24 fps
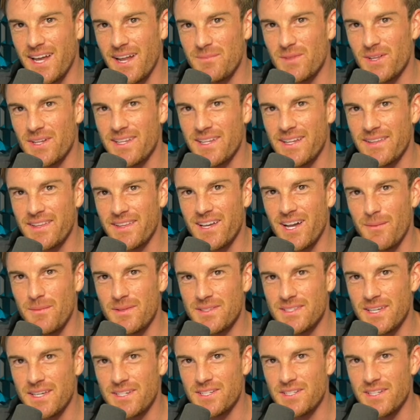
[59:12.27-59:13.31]
I'm looking at the comment
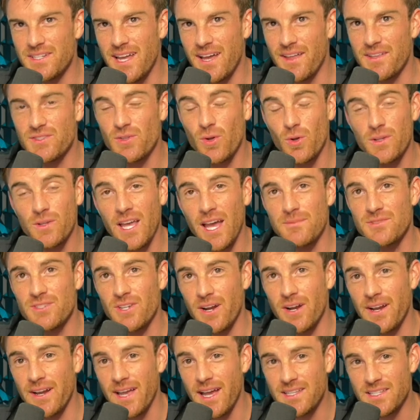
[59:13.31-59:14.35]
section now. This whole time,
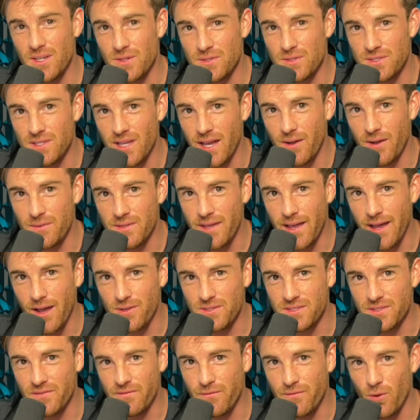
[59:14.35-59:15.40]
sorry guys, I was I was I
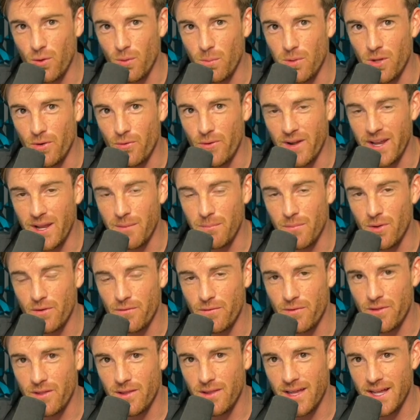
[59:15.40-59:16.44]
was in full blown rant mode
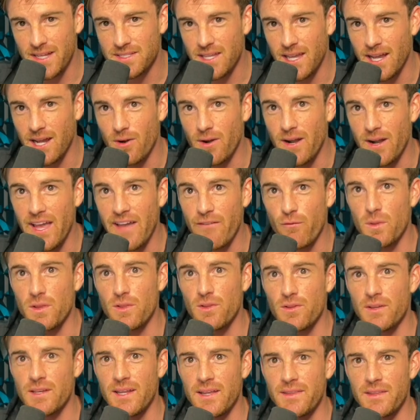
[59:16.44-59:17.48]
for the last hour. I haven't been
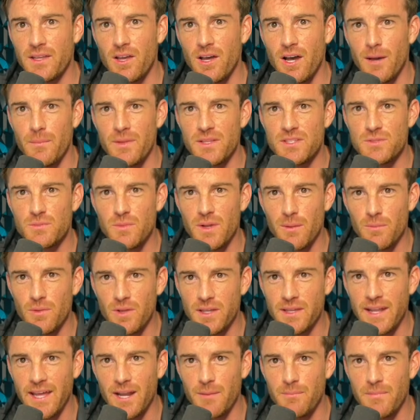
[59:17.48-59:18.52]
looking at the comments, but I'm
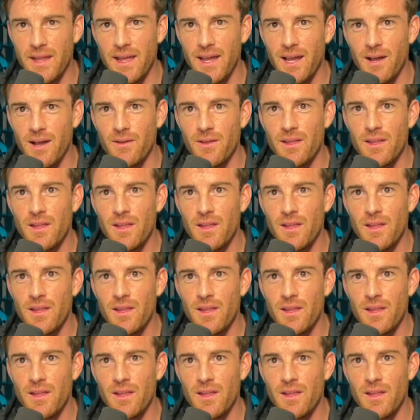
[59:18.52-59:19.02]
looking at them now.